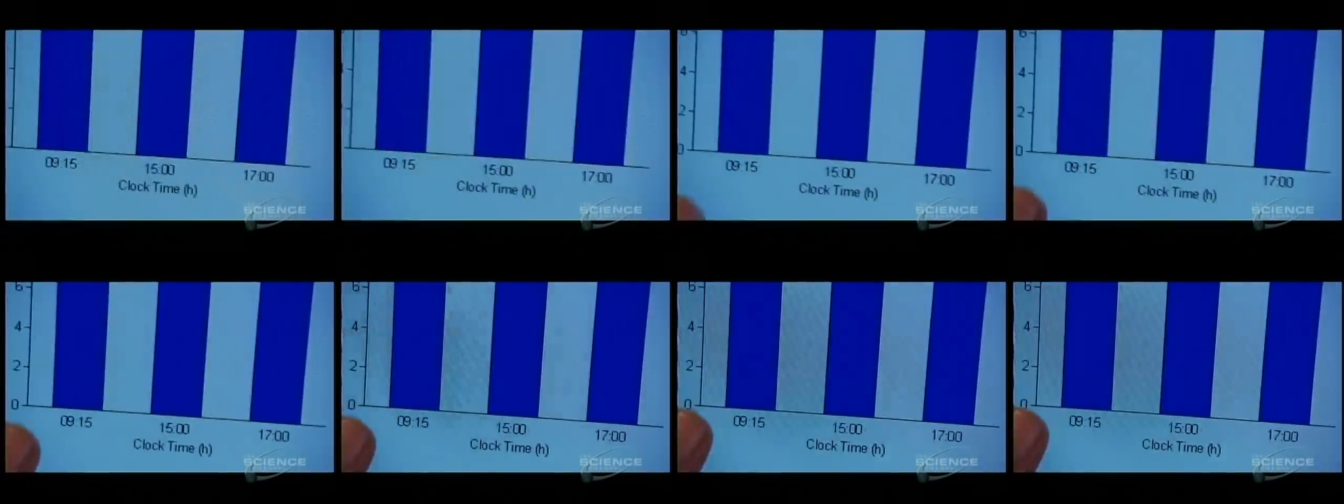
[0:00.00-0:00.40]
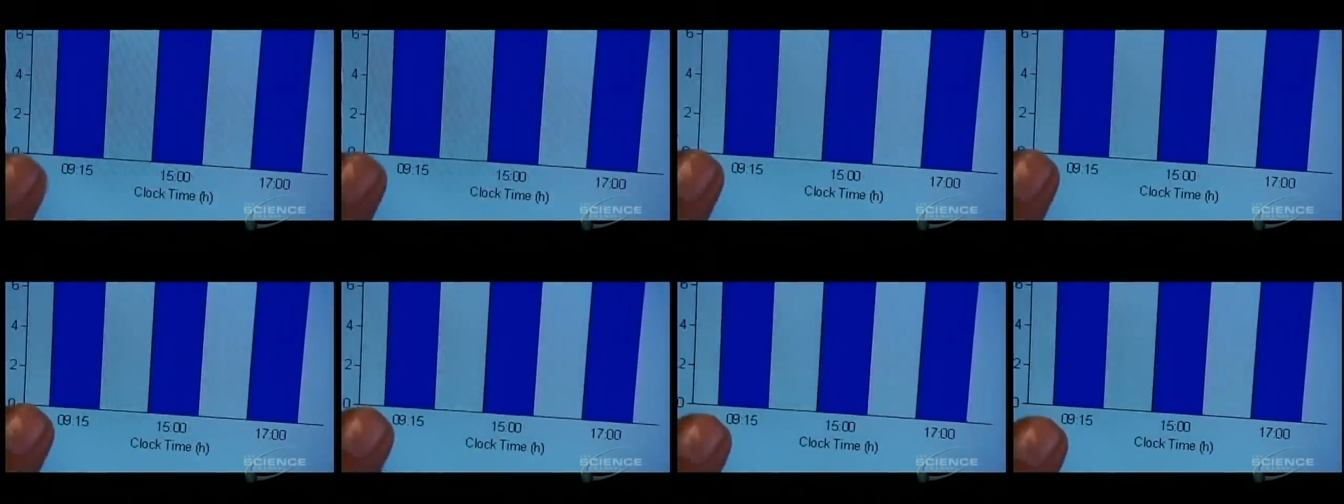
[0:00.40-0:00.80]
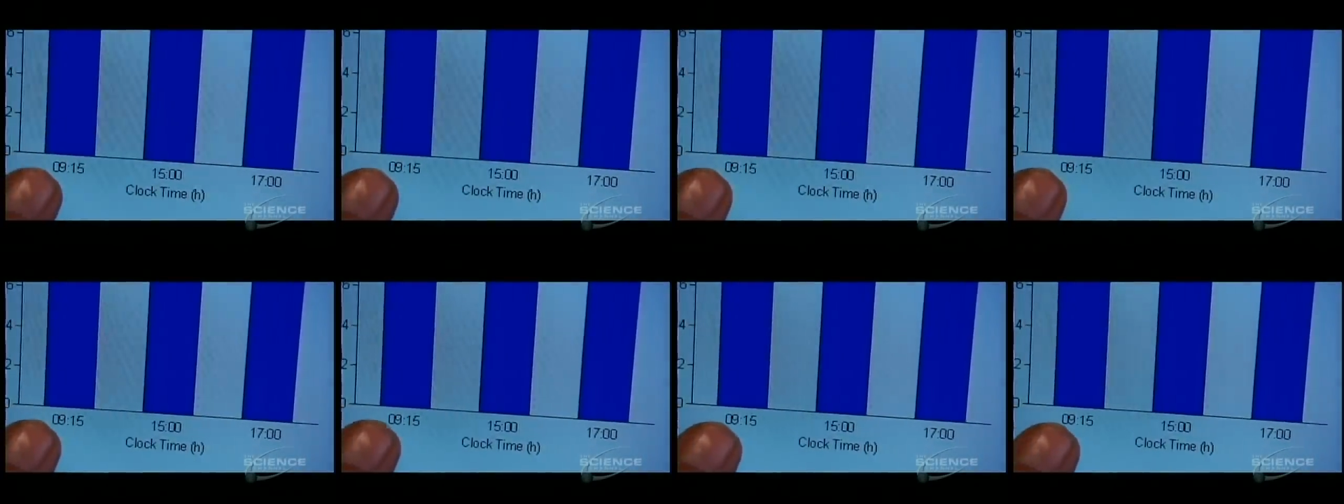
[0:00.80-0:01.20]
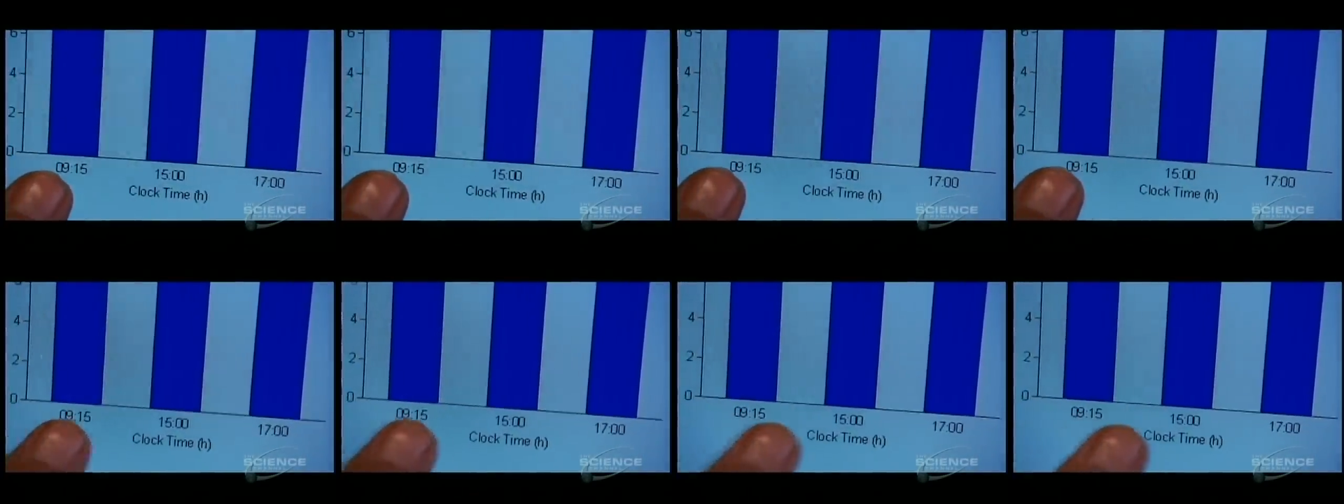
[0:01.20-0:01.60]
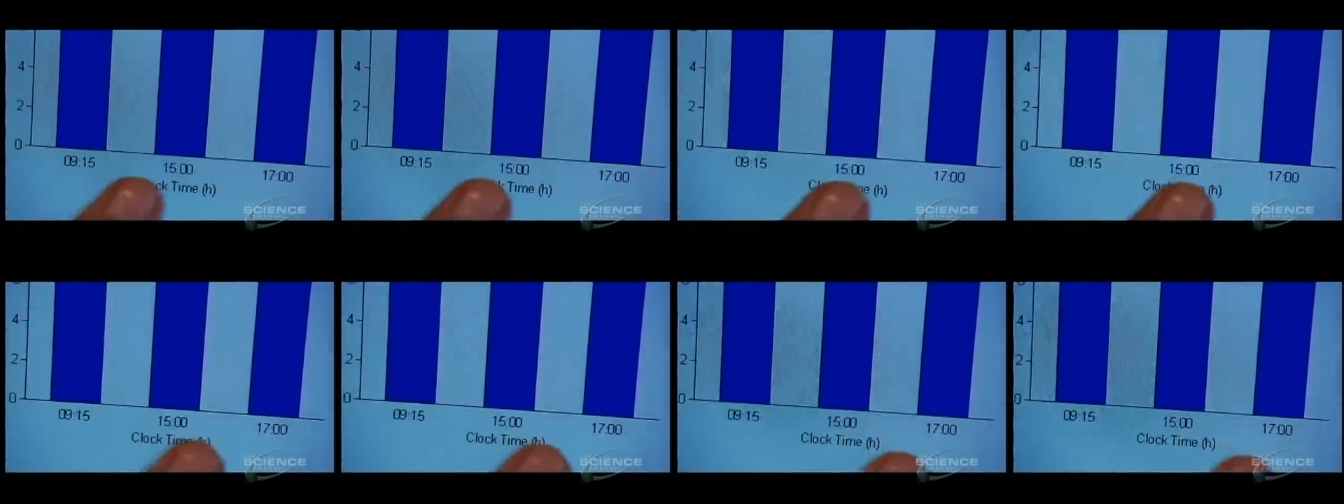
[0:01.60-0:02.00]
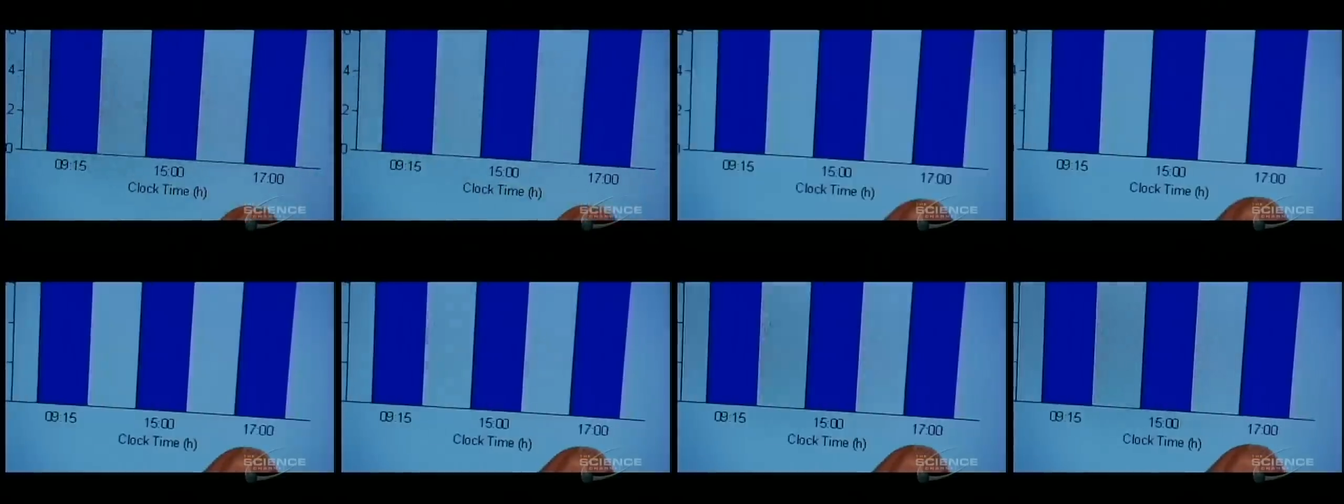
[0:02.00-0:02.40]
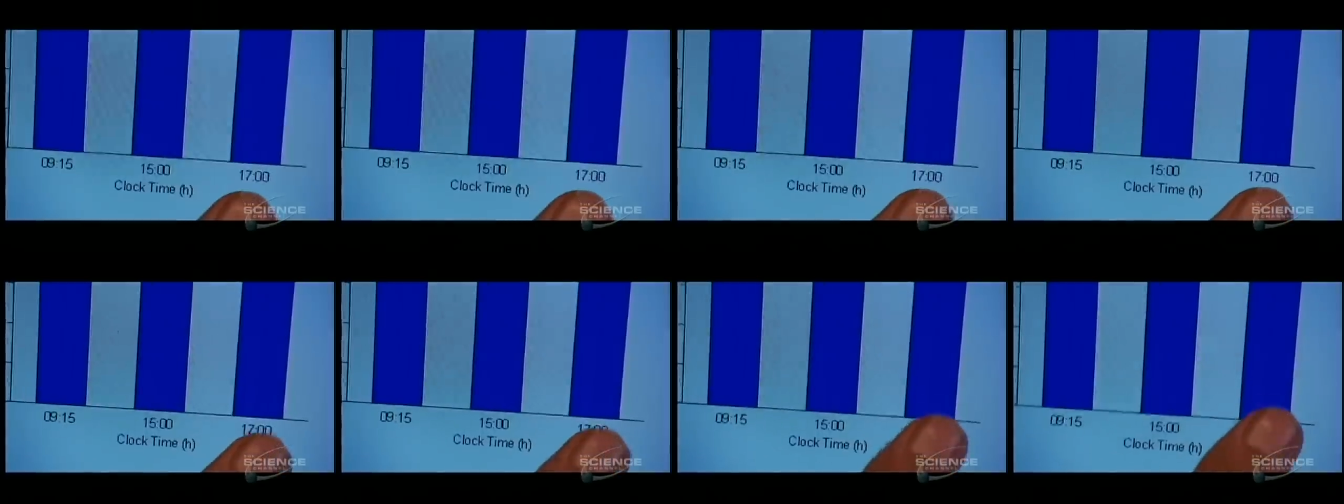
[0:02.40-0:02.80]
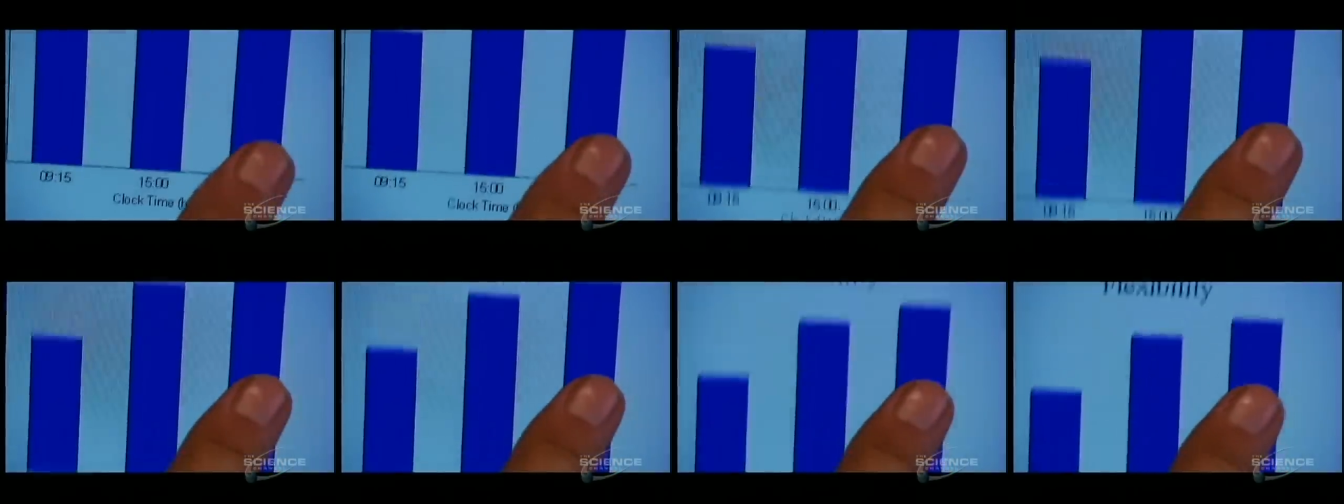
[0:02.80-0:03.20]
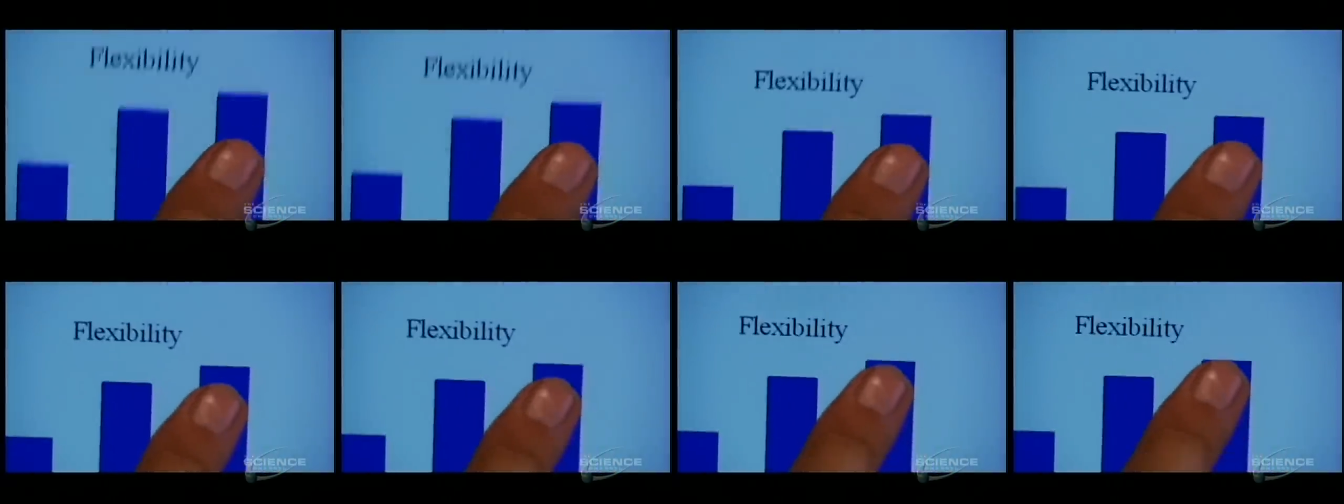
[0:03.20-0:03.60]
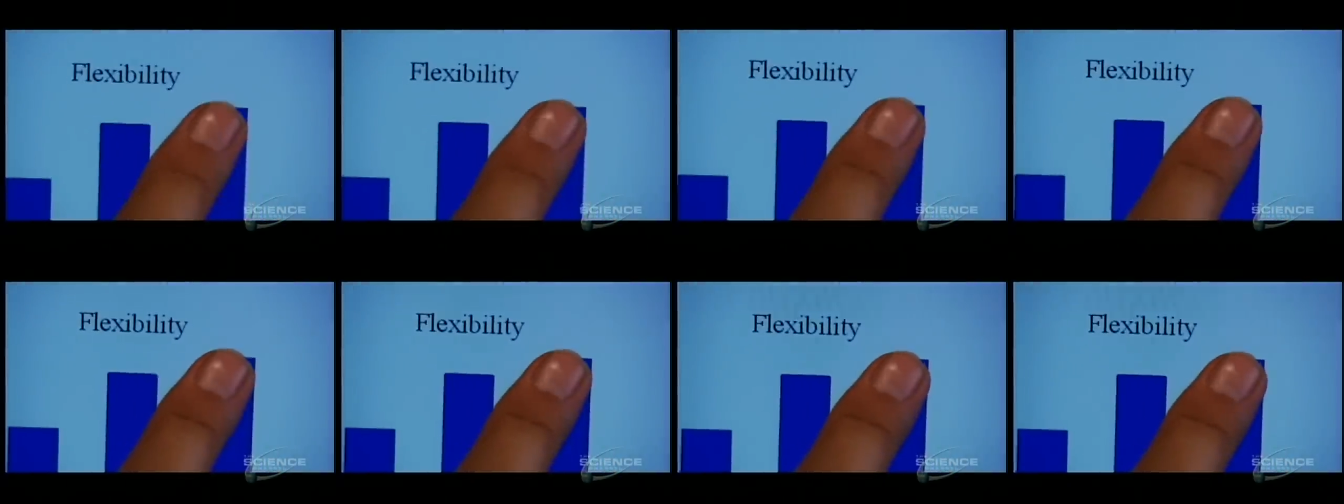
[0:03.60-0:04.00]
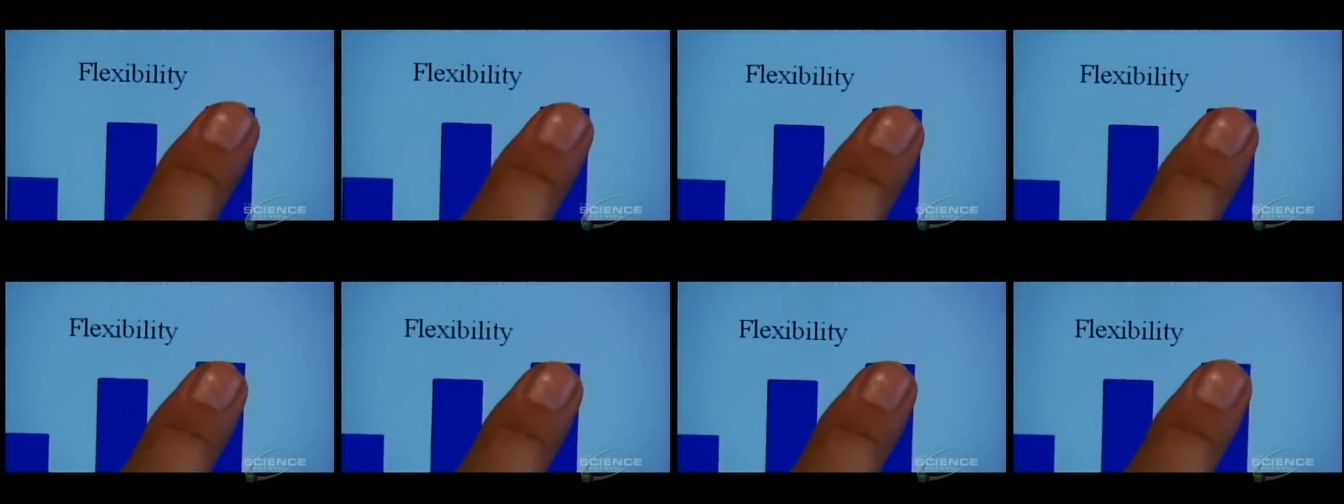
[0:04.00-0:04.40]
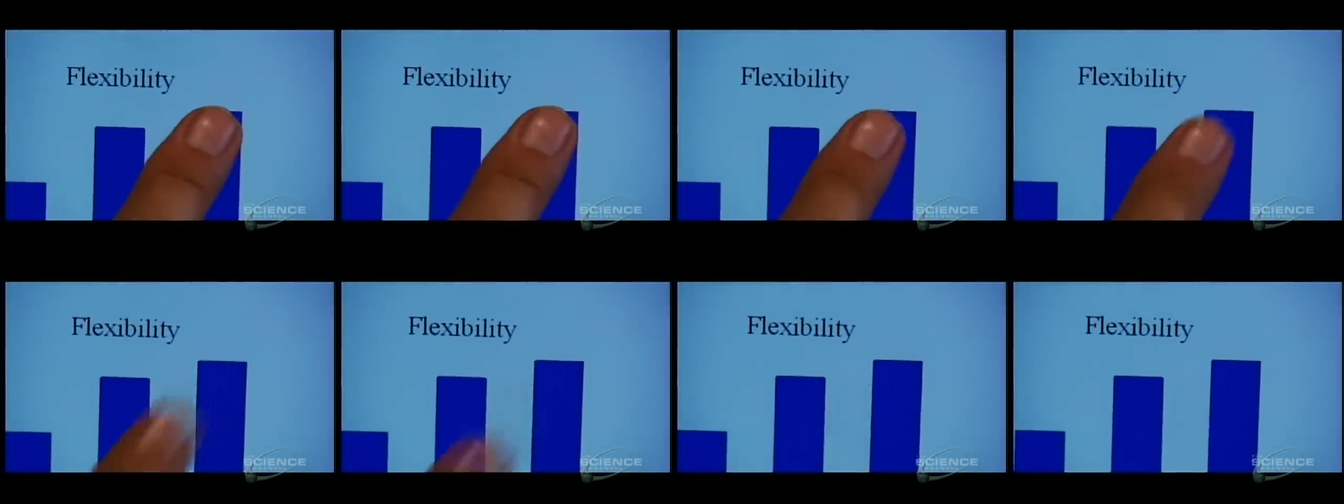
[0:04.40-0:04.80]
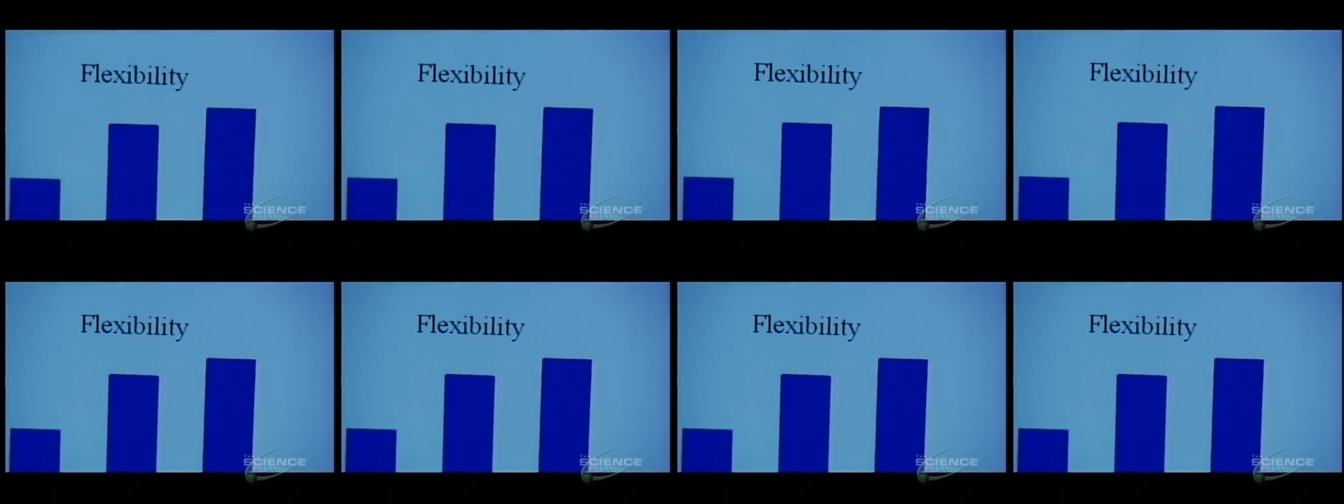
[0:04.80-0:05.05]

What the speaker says: (no speaker visible)